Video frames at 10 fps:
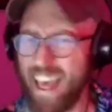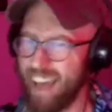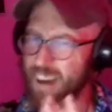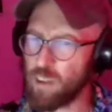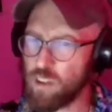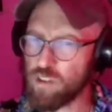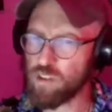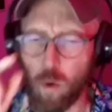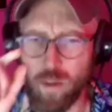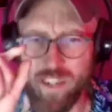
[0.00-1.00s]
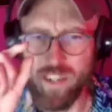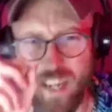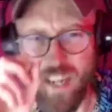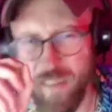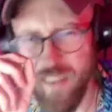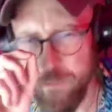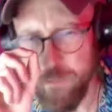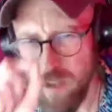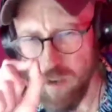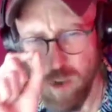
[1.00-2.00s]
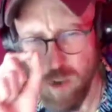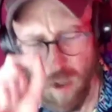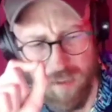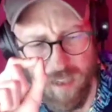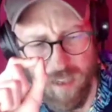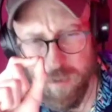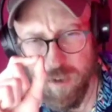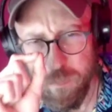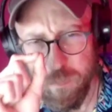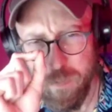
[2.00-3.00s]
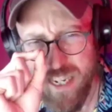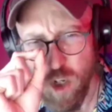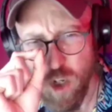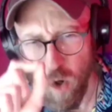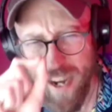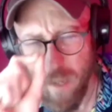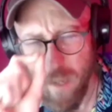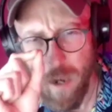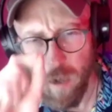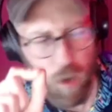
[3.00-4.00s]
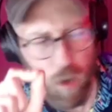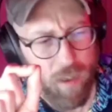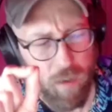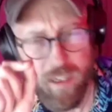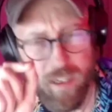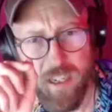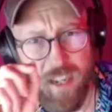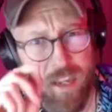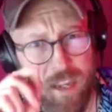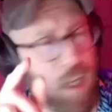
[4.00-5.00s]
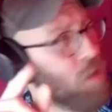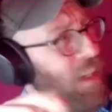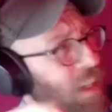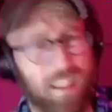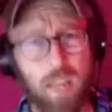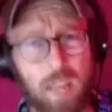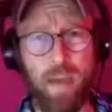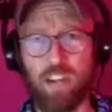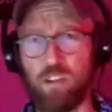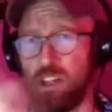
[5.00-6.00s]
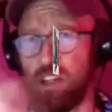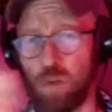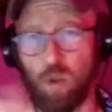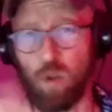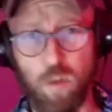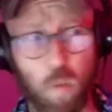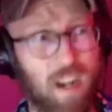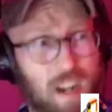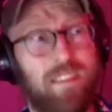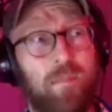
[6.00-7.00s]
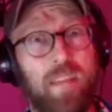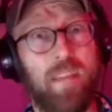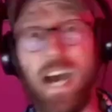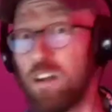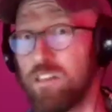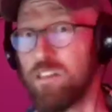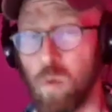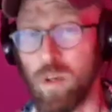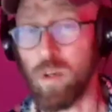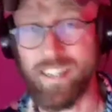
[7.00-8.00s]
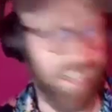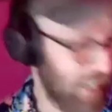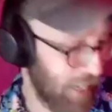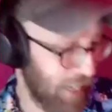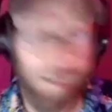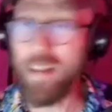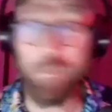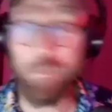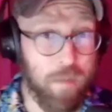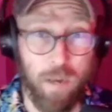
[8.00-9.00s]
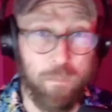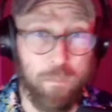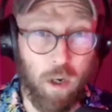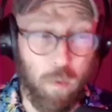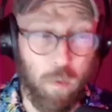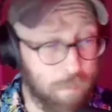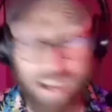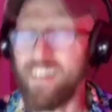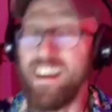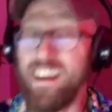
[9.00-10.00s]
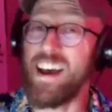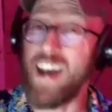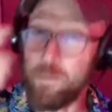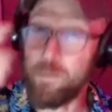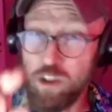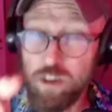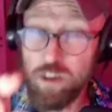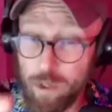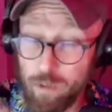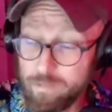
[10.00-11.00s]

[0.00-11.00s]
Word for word: and underscore, a fundamental concept to be great at Power Query. They go together like battery and torch. What does it mean? How does it work? How can it make my Power Query better? I'm going to show you.